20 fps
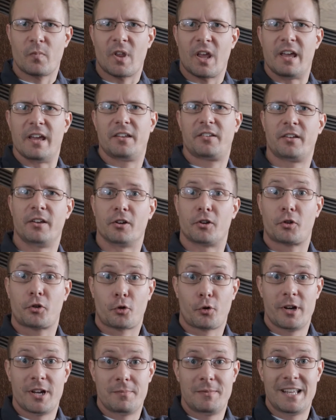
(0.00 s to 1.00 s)
It's an
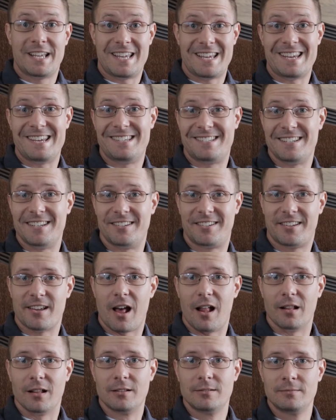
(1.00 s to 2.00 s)
extremely easy
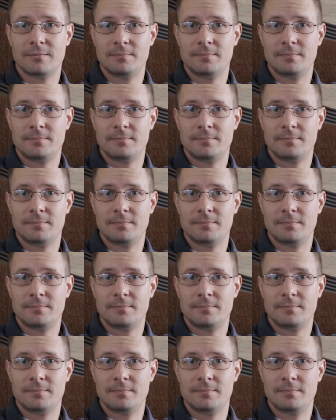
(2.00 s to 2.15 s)
sell.